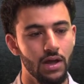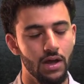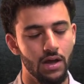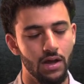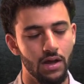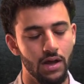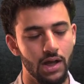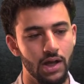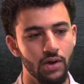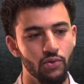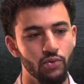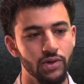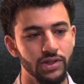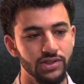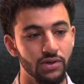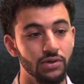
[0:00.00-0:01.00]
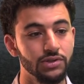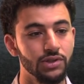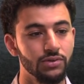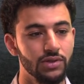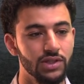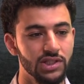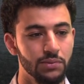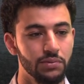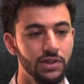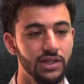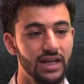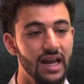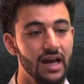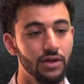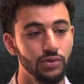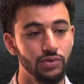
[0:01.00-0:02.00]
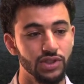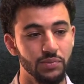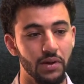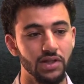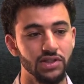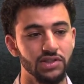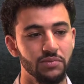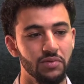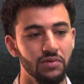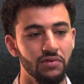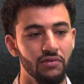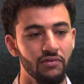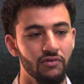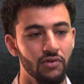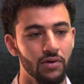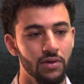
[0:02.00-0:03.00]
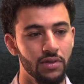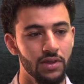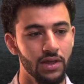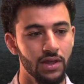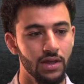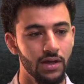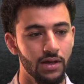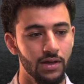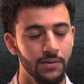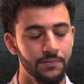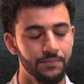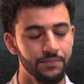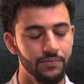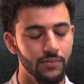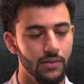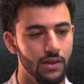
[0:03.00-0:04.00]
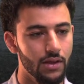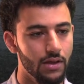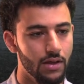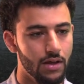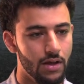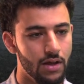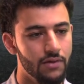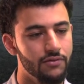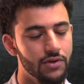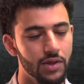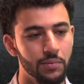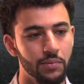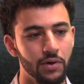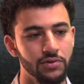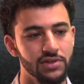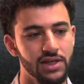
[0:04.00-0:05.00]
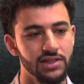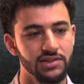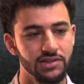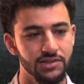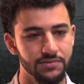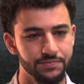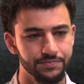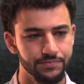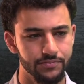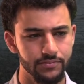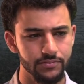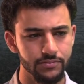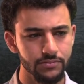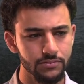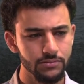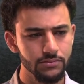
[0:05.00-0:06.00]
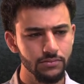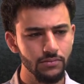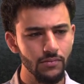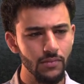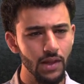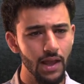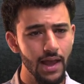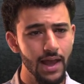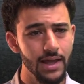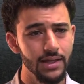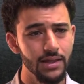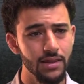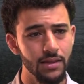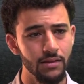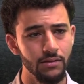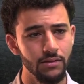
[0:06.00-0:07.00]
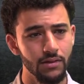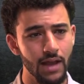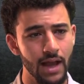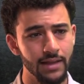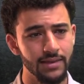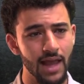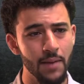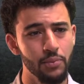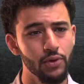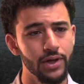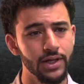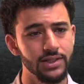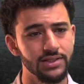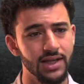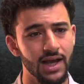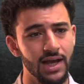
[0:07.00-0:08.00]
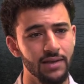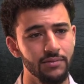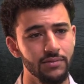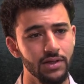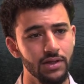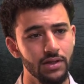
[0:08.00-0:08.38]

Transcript: Was also disciplined and held responsible for the protest. And at that point in time,